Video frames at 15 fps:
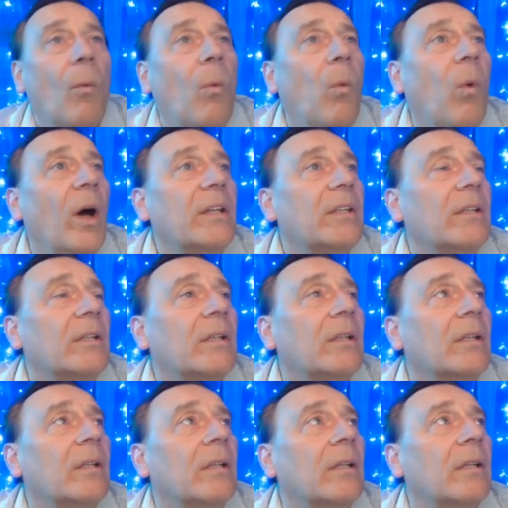what
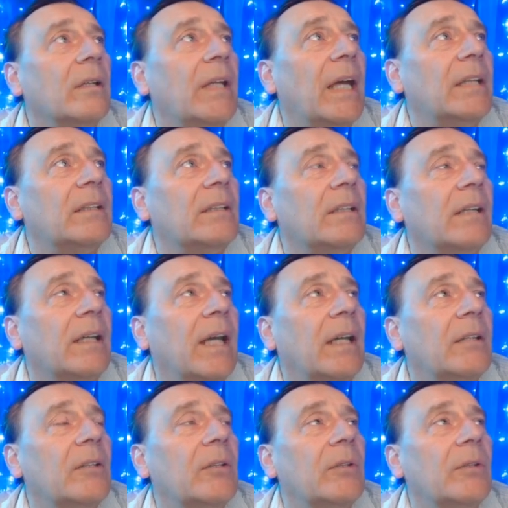that
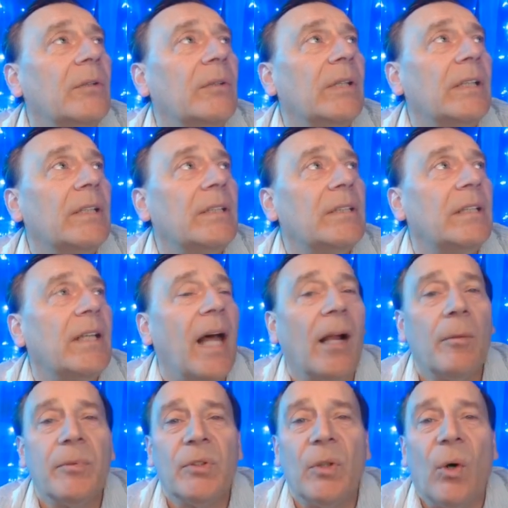can do is it
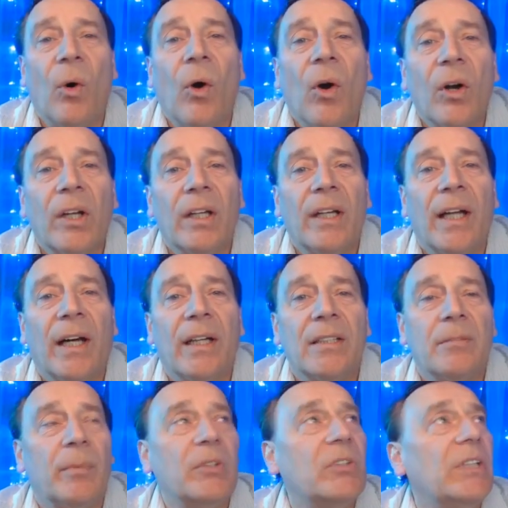helps you
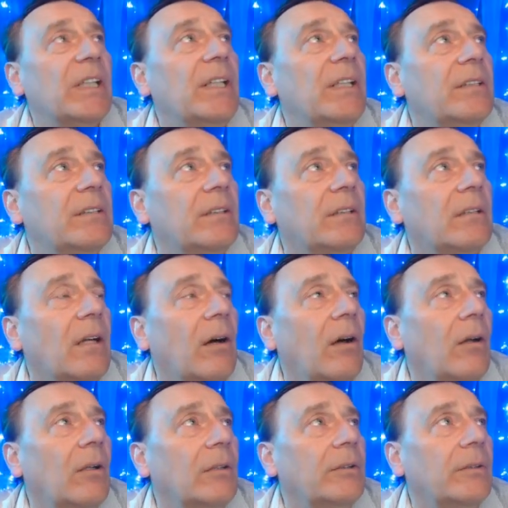organize much easier
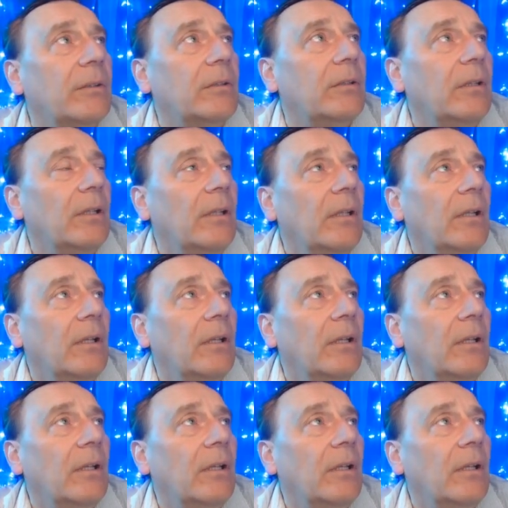all your